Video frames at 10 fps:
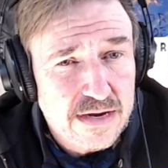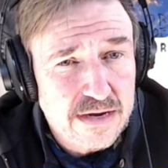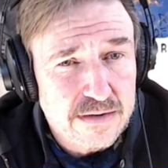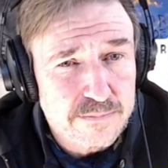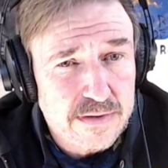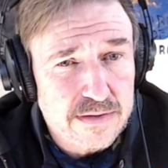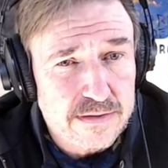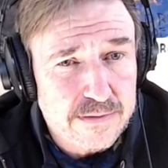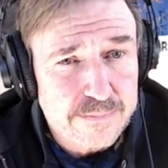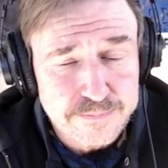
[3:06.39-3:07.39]
at
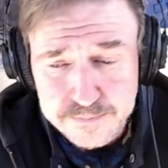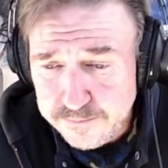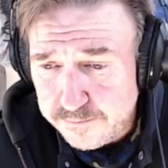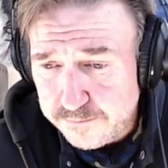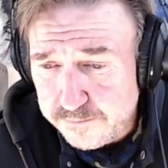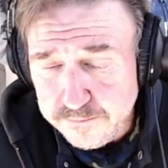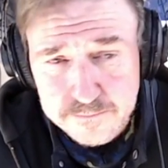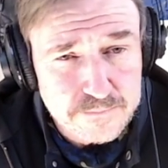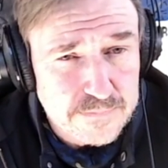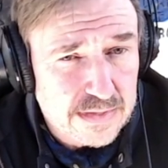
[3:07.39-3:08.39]
my
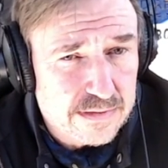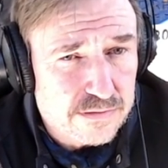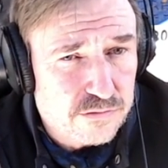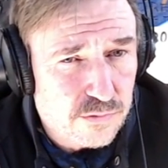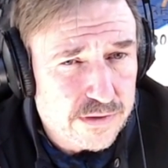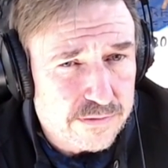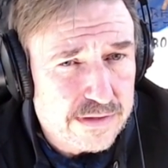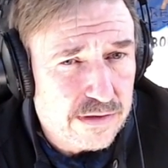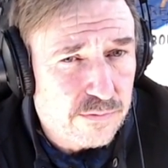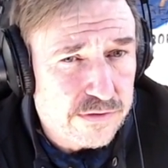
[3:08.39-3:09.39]
Twitter
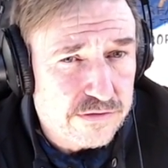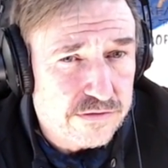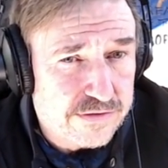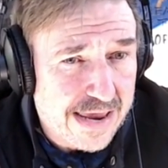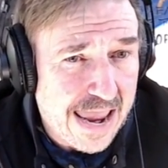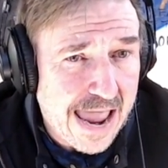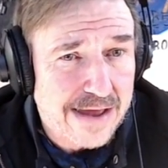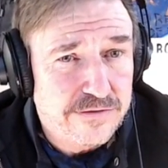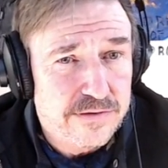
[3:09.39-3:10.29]
account, which is at